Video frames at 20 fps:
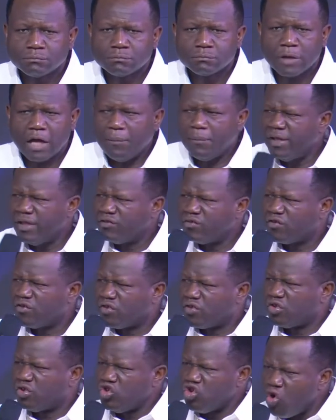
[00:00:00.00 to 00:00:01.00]
I mean,
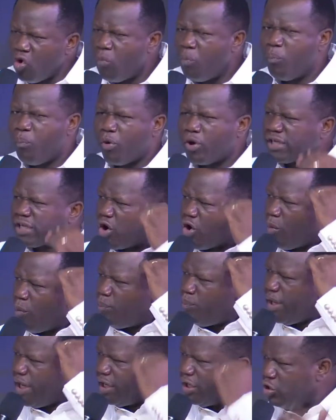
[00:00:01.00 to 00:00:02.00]
it's nobody,
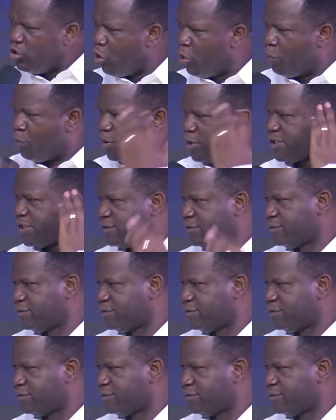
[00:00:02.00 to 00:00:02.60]
complete nobody.